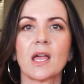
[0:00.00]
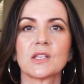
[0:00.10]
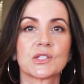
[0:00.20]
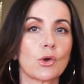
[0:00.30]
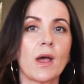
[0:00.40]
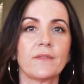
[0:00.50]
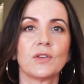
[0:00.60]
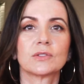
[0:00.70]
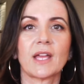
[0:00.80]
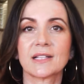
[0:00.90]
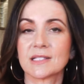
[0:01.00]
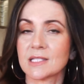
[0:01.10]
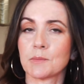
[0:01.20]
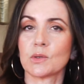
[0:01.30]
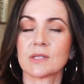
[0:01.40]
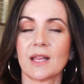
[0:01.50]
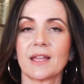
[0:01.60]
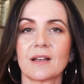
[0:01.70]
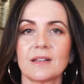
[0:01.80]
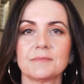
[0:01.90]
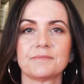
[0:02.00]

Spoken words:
so have your taxes most likely.